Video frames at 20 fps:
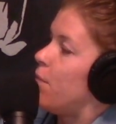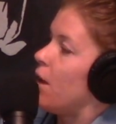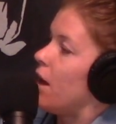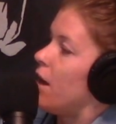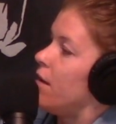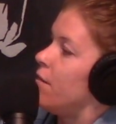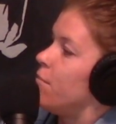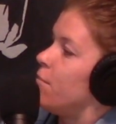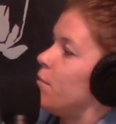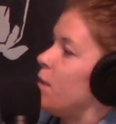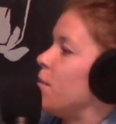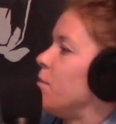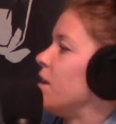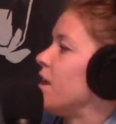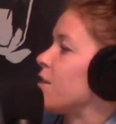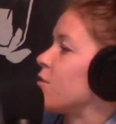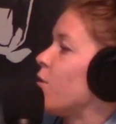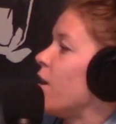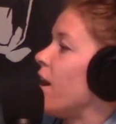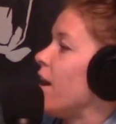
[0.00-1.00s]
But maybe
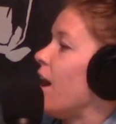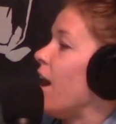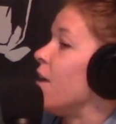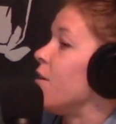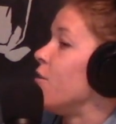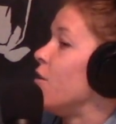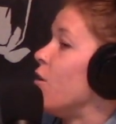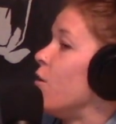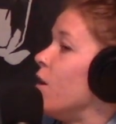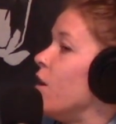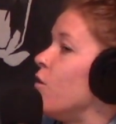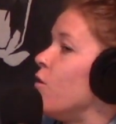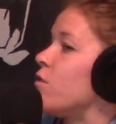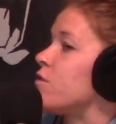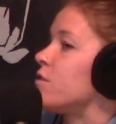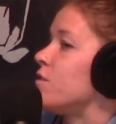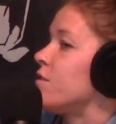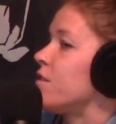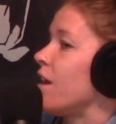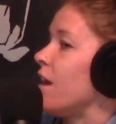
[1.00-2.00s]
that's why, I don't know. And
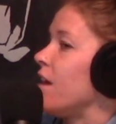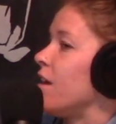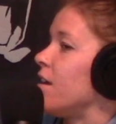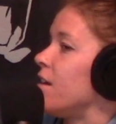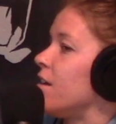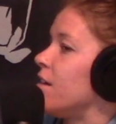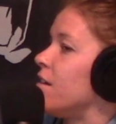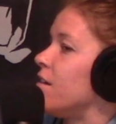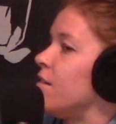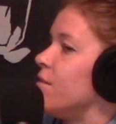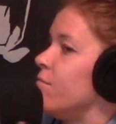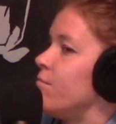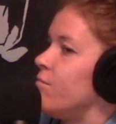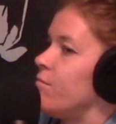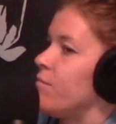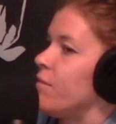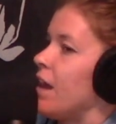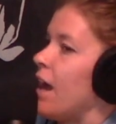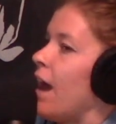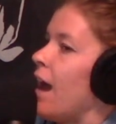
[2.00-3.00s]
also, it's like
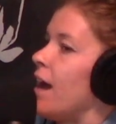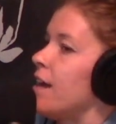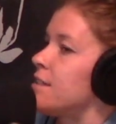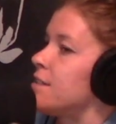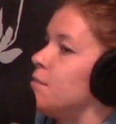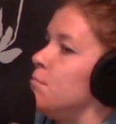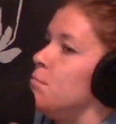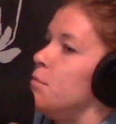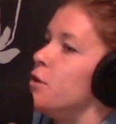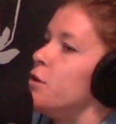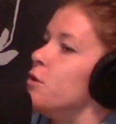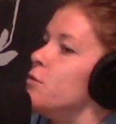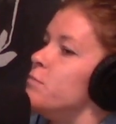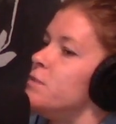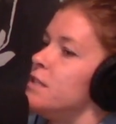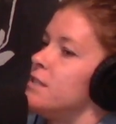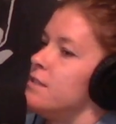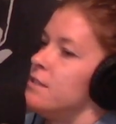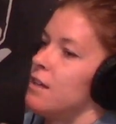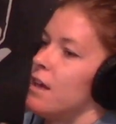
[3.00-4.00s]
ass and
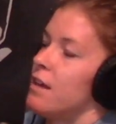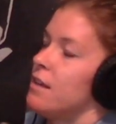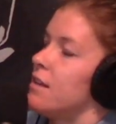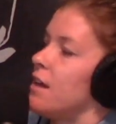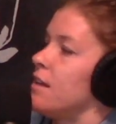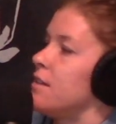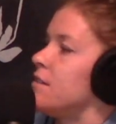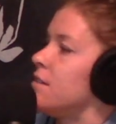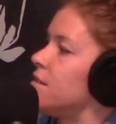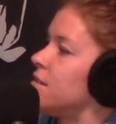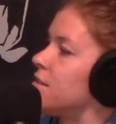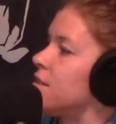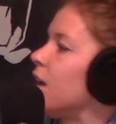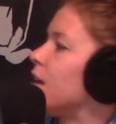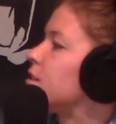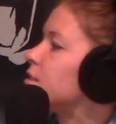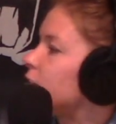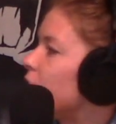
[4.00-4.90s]
boobs is like that. Sex